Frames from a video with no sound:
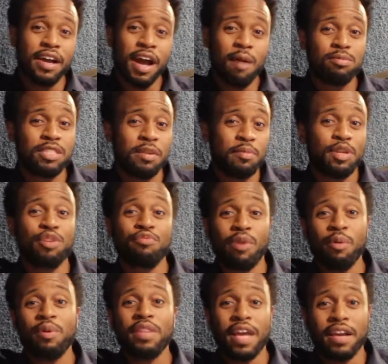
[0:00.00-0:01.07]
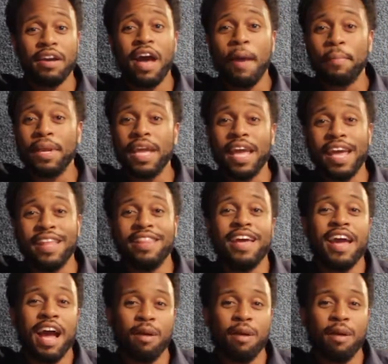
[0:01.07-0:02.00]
I was able to grow in that company and